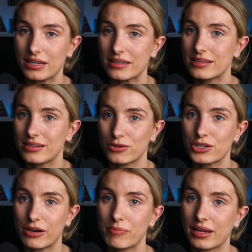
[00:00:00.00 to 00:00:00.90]
is still
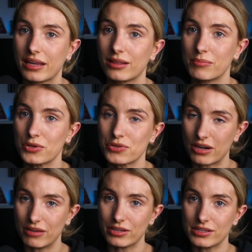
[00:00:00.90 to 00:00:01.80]
cherry picking the most
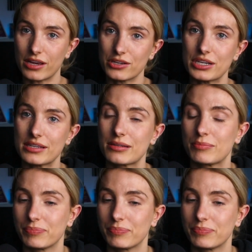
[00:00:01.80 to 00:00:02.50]
relevant searches.